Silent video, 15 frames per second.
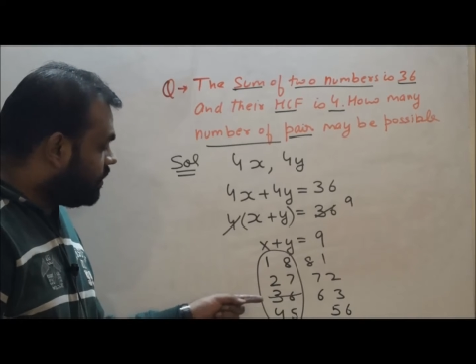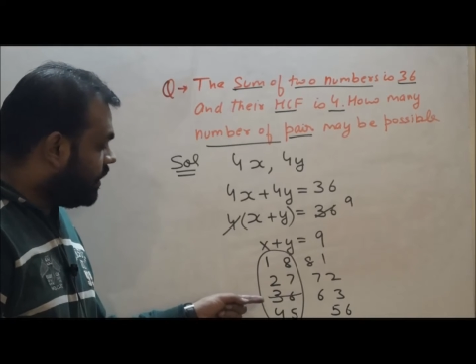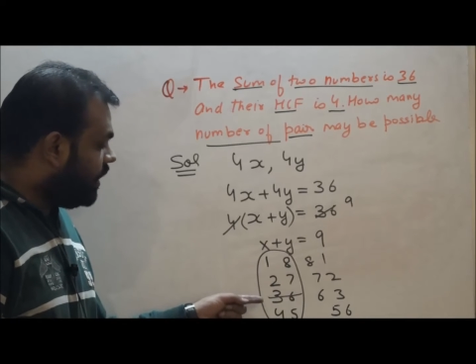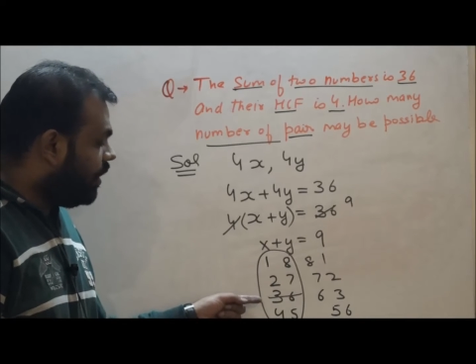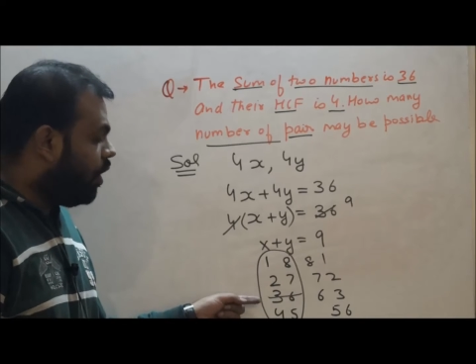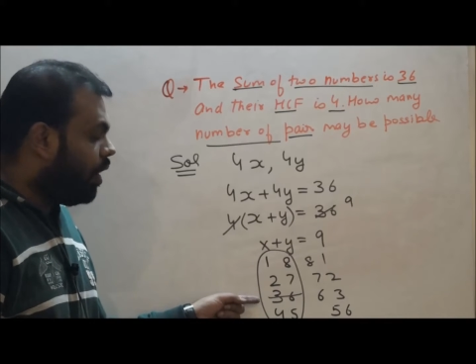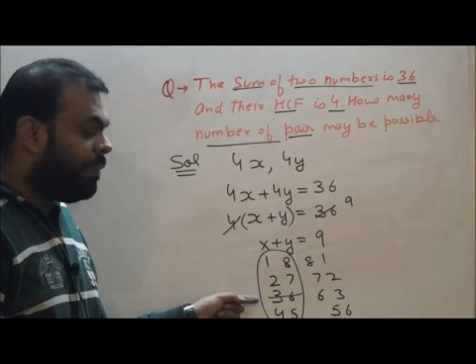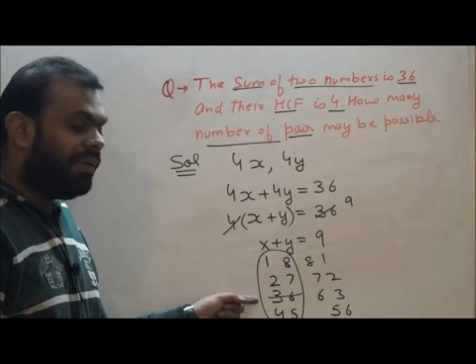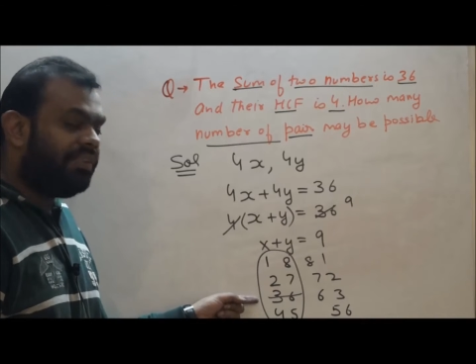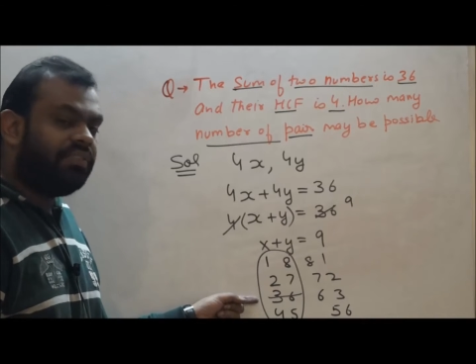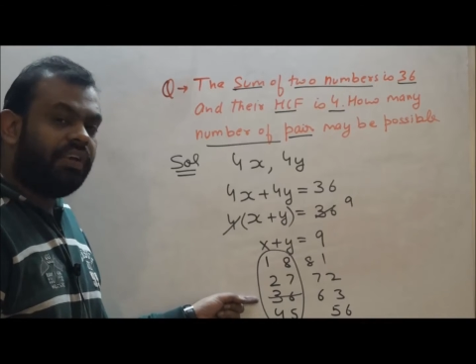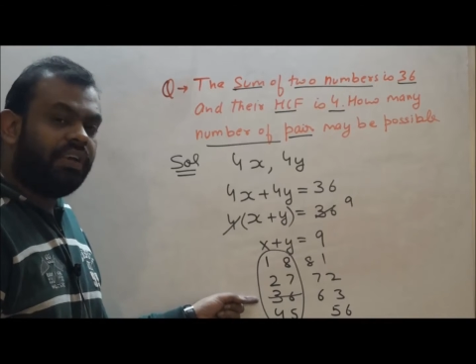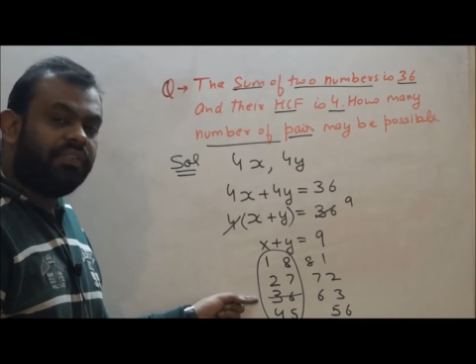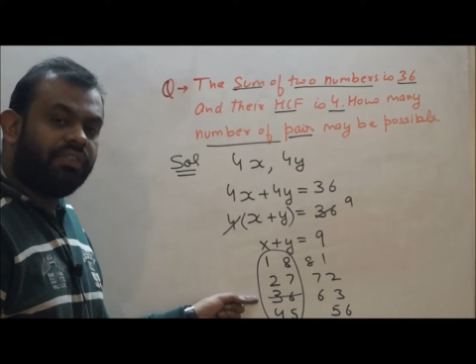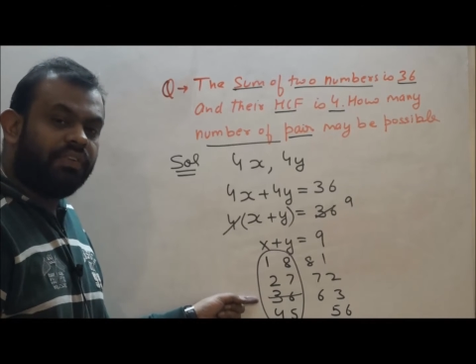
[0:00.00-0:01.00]
3,
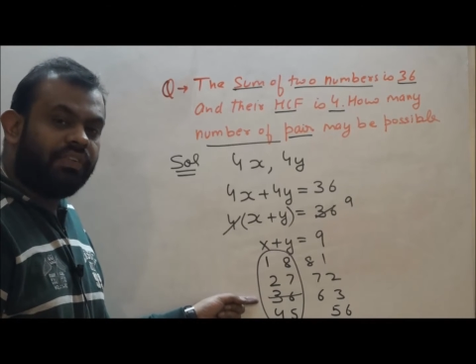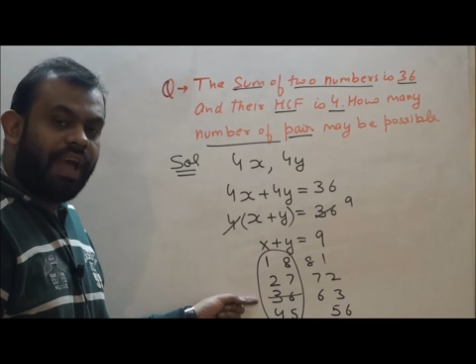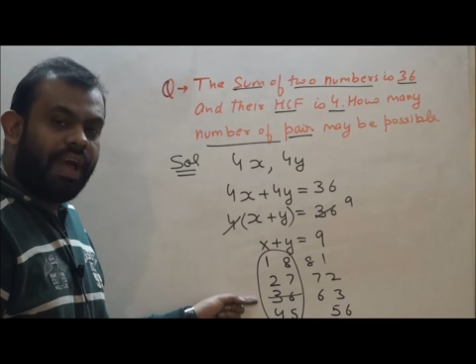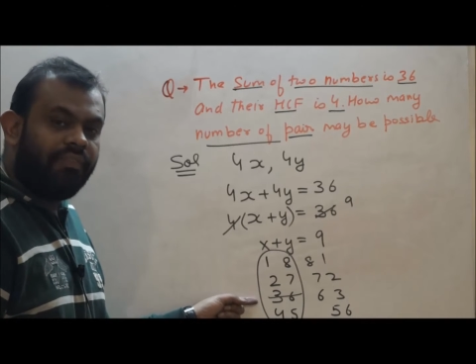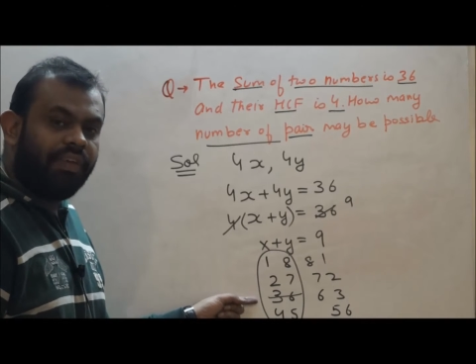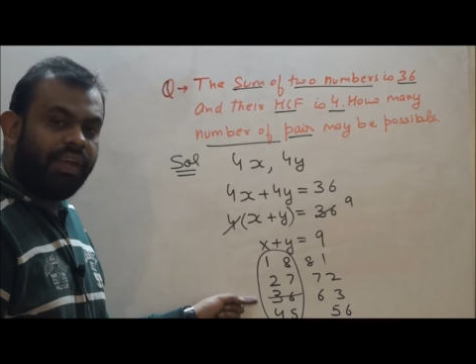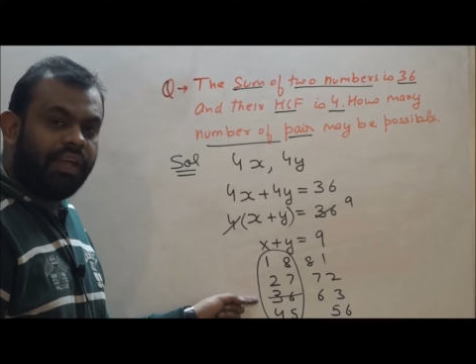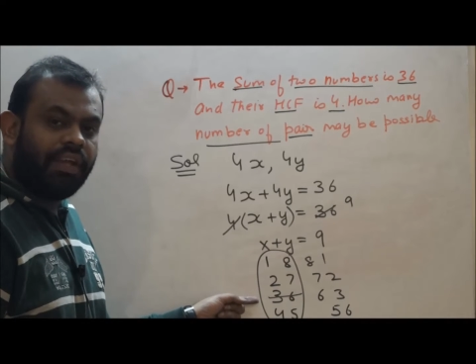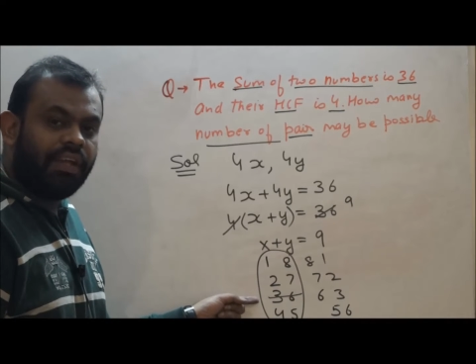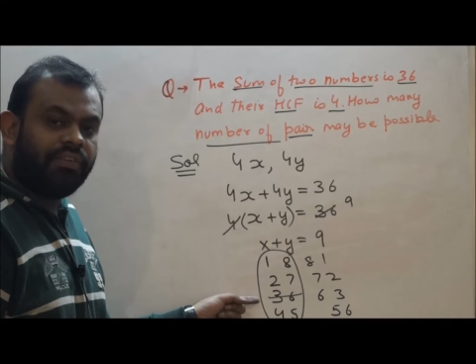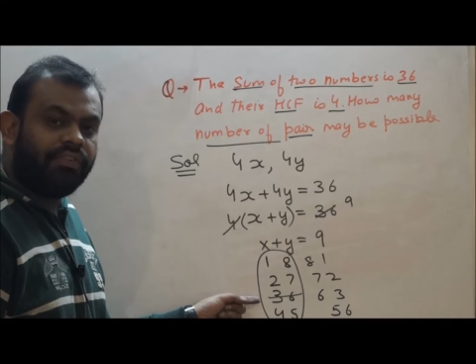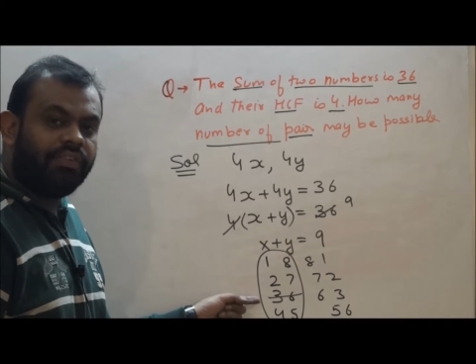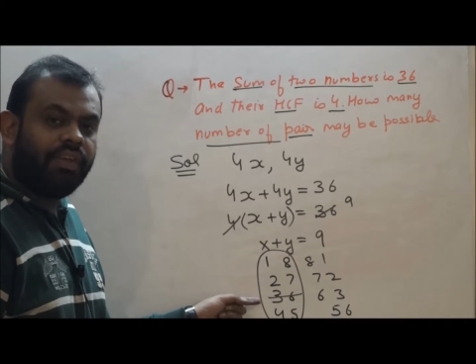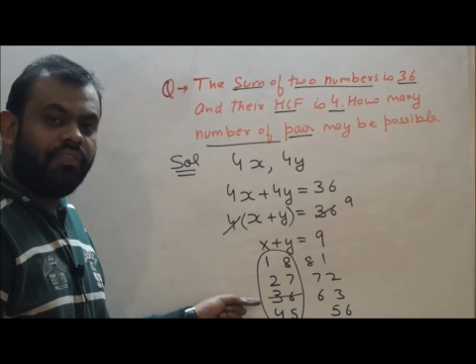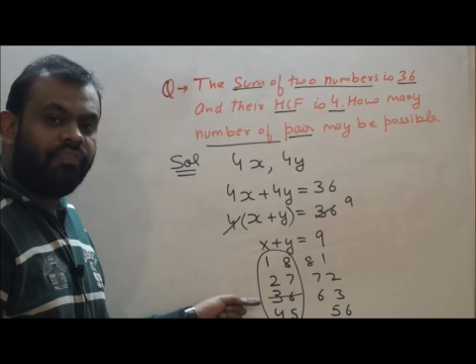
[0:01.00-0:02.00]
6 is having an
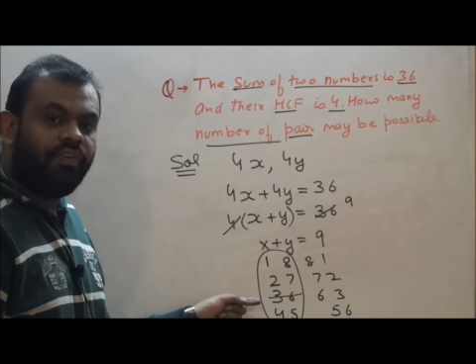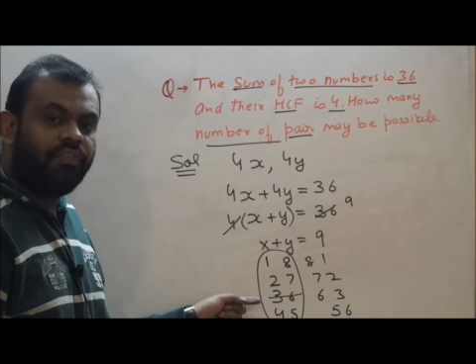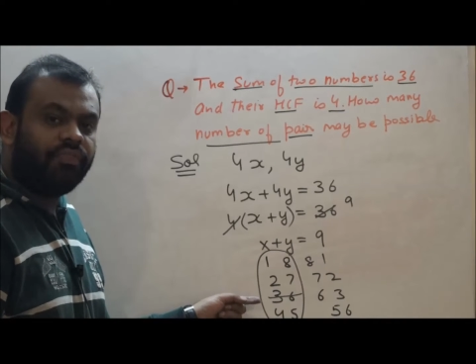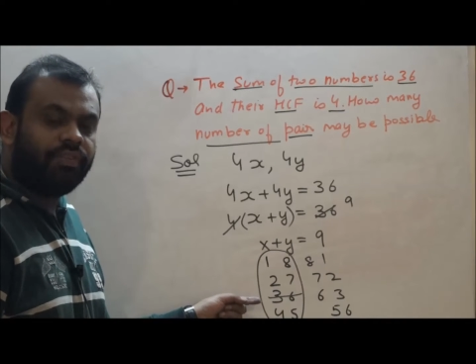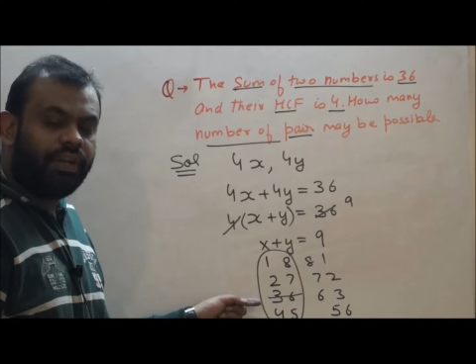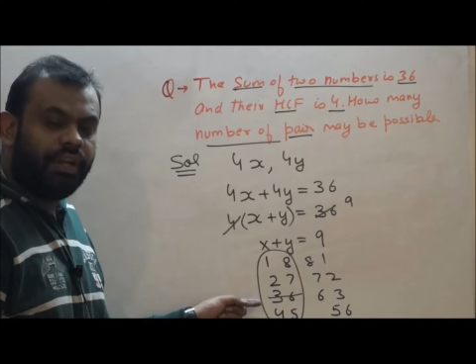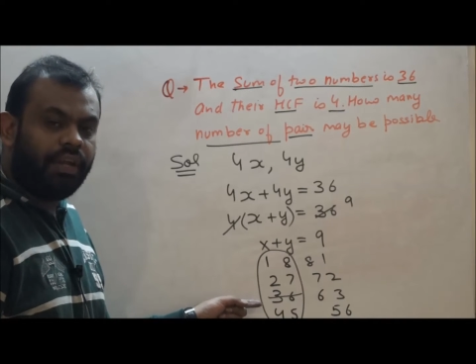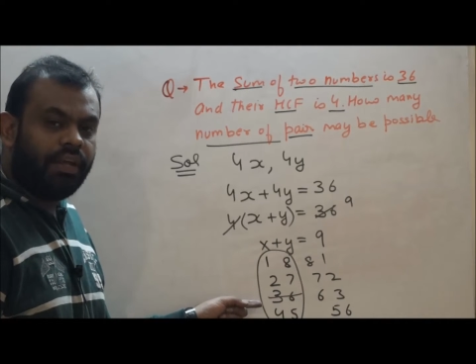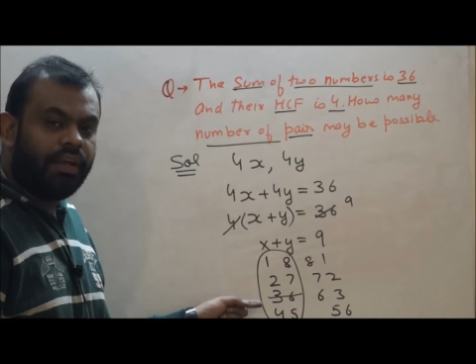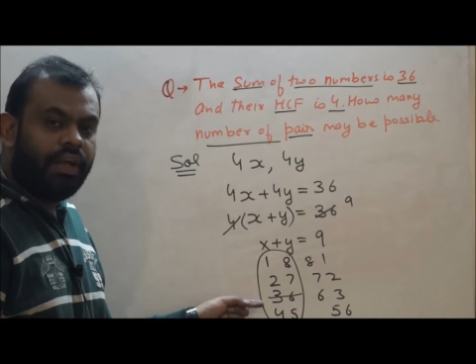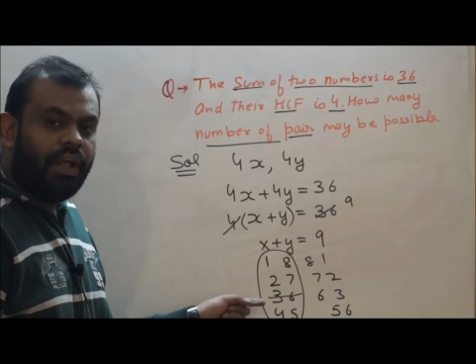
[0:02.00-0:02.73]
HCF of 3